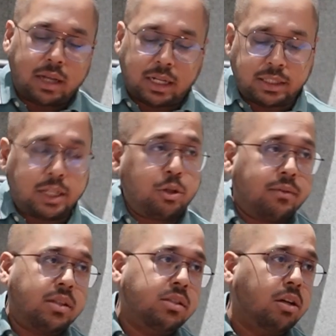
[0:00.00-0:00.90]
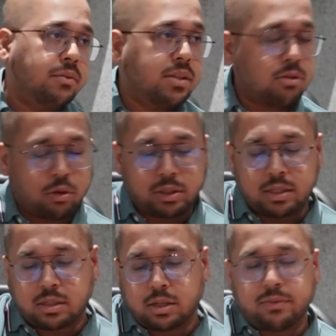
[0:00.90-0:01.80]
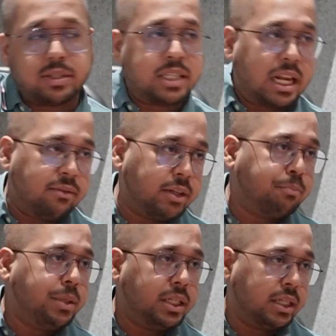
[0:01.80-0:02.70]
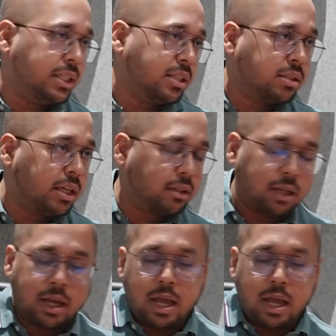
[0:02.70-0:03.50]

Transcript: and then you have the service on, there's a service delivery period that's there.